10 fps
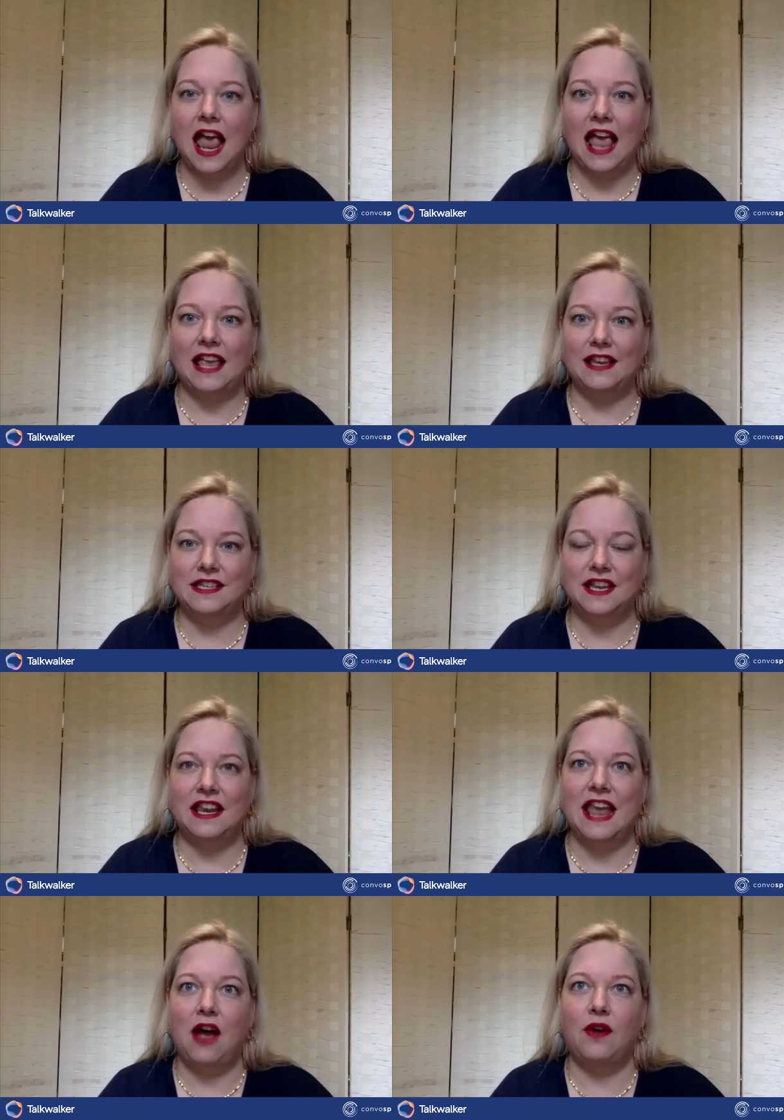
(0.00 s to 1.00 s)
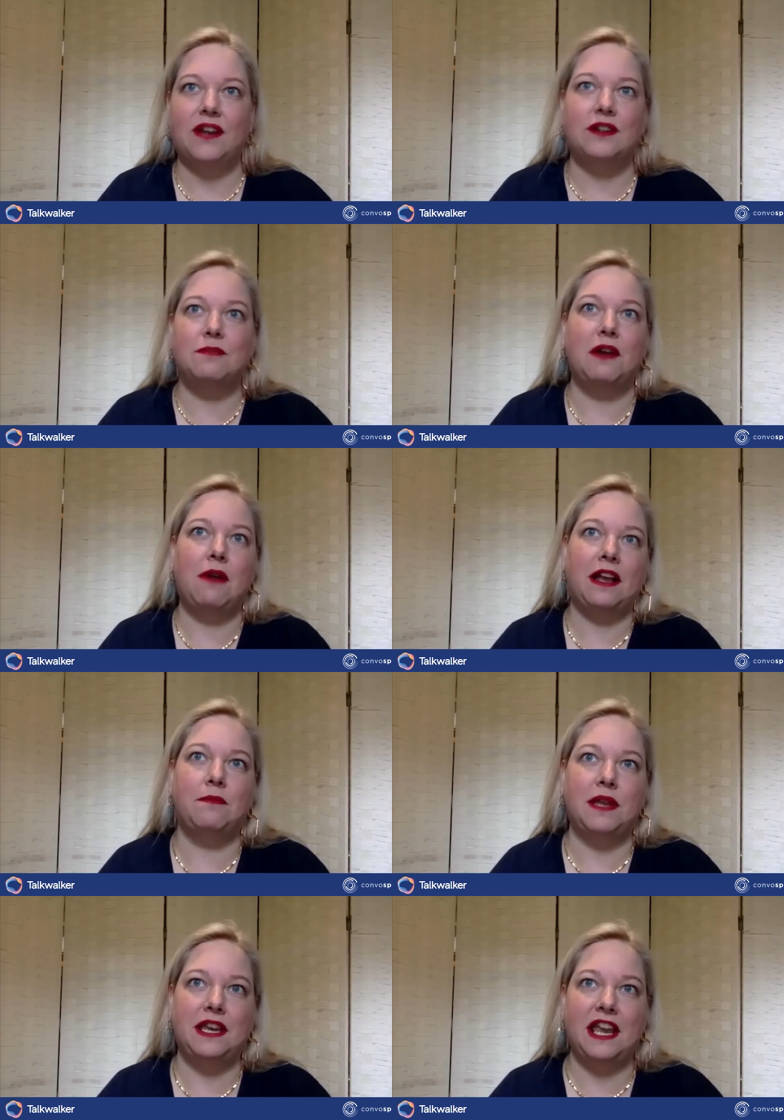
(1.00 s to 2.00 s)
And now here's my
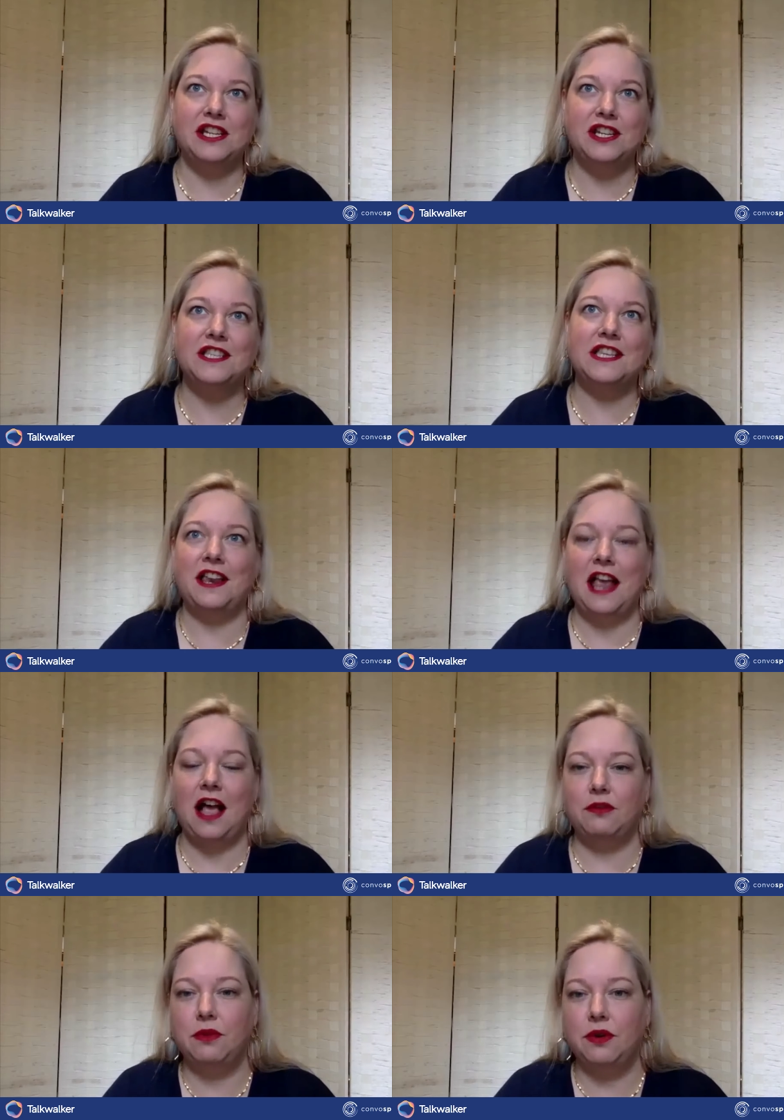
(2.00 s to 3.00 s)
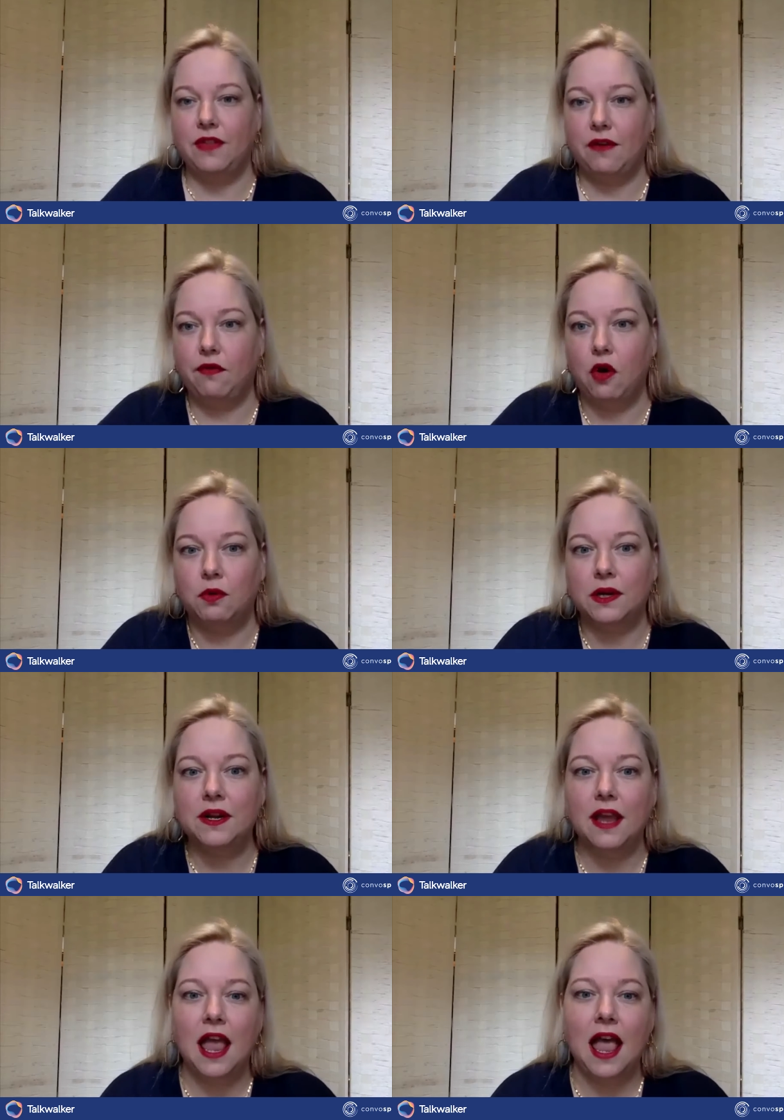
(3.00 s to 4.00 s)
recommendations on how to move that forward
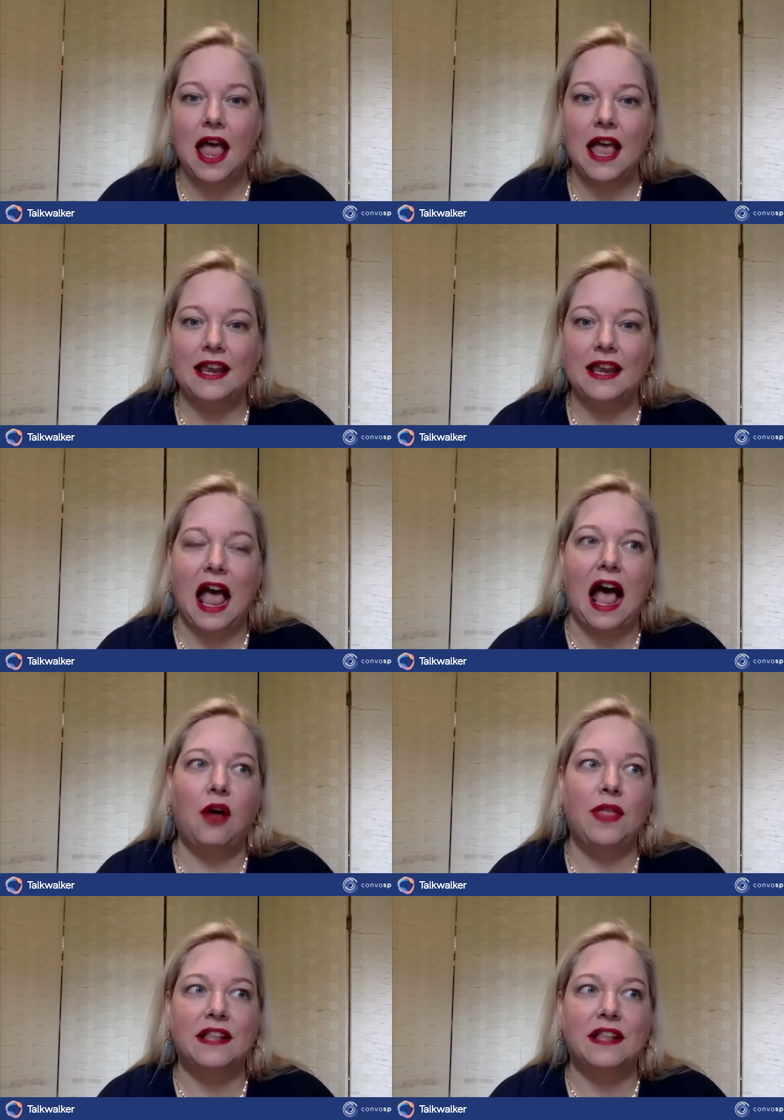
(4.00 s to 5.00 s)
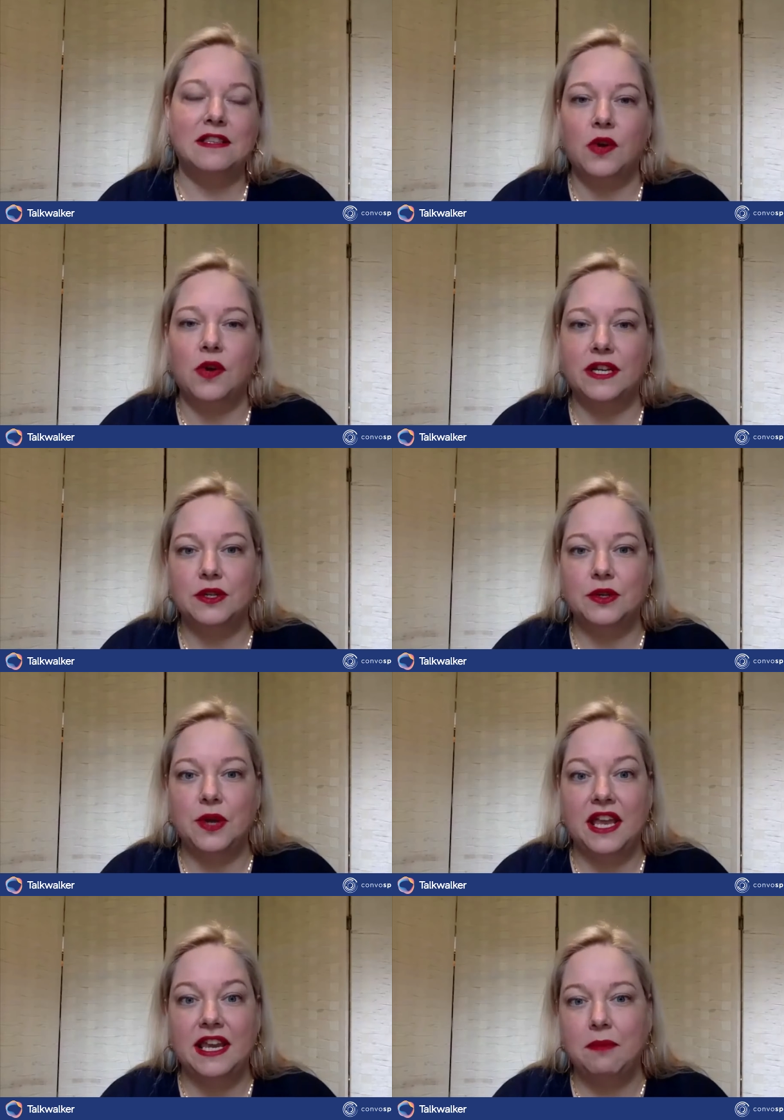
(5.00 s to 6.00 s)
and how that's going to
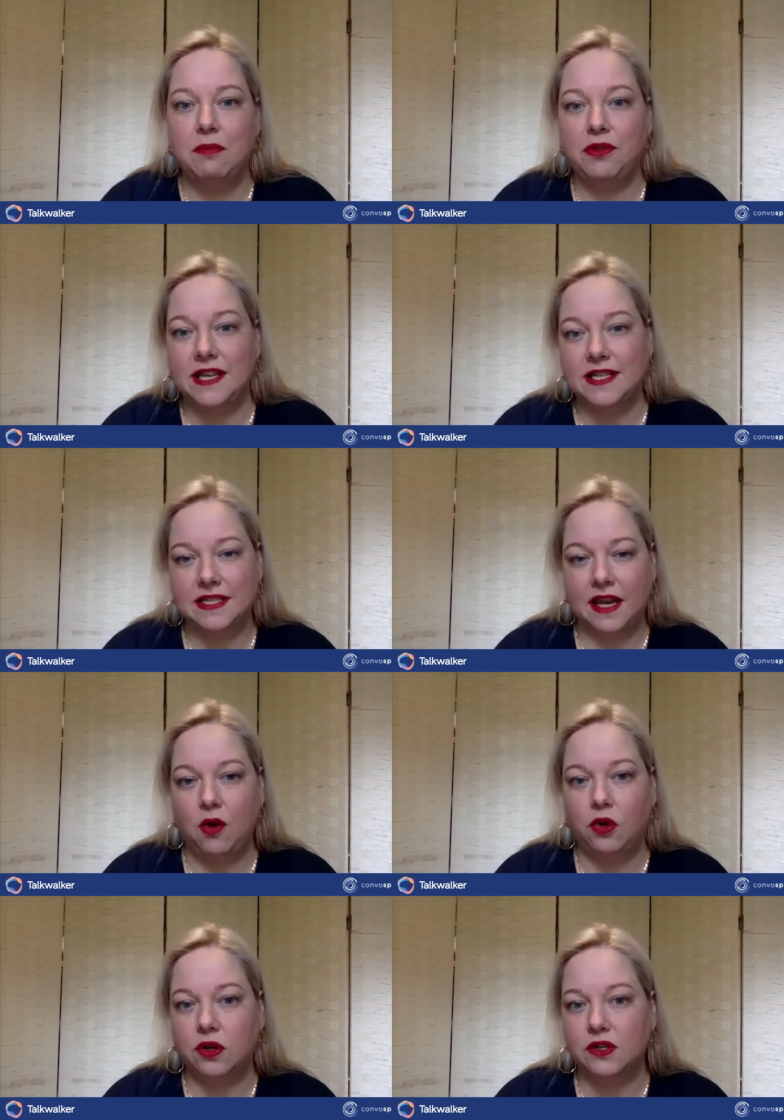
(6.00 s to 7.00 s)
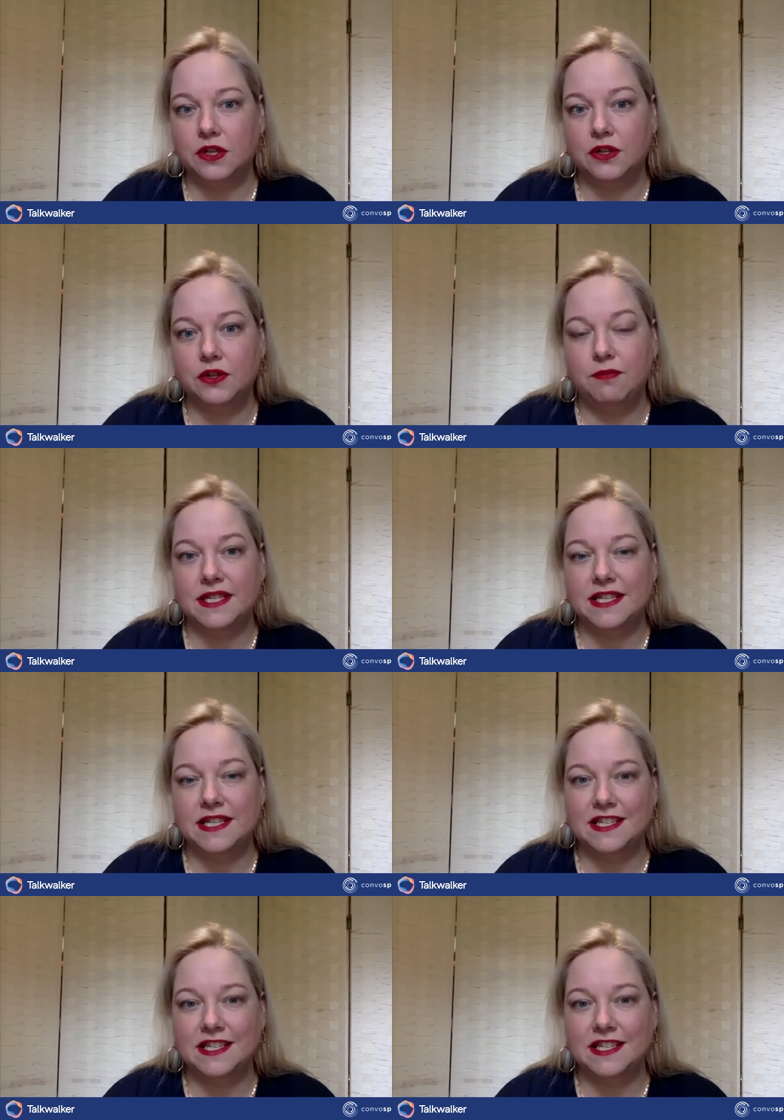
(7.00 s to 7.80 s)
enable these stakeholders to do business